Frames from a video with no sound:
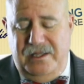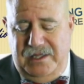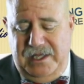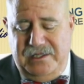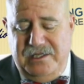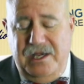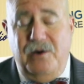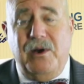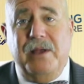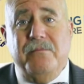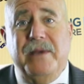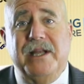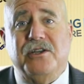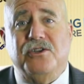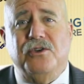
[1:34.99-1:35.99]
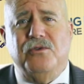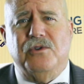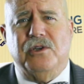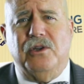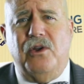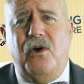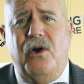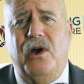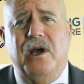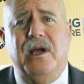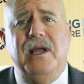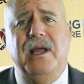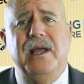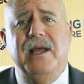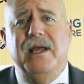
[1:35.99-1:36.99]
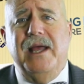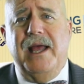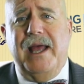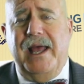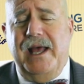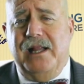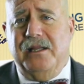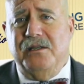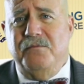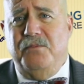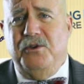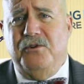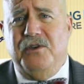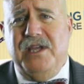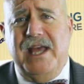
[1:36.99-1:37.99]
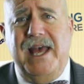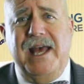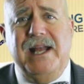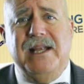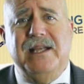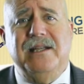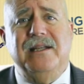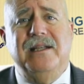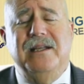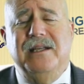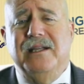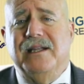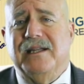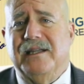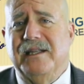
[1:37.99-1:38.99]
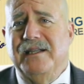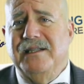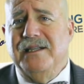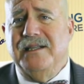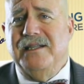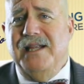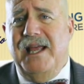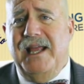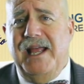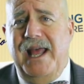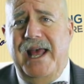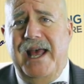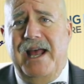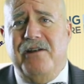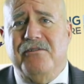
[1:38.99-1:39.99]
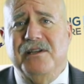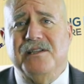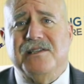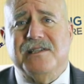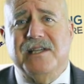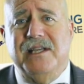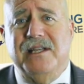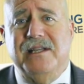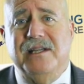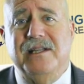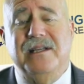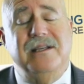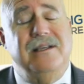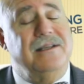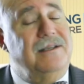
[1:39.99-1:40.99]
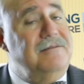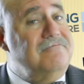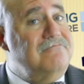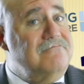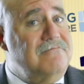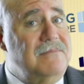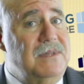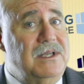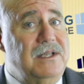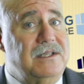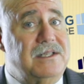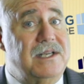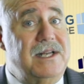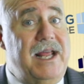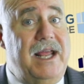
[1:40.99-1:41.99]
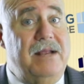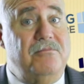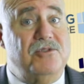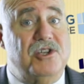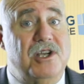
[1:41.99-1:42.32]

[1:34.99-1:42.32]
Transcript: That's how I met Duke Long, Alan Buchanan, Linda Day Harrison, to name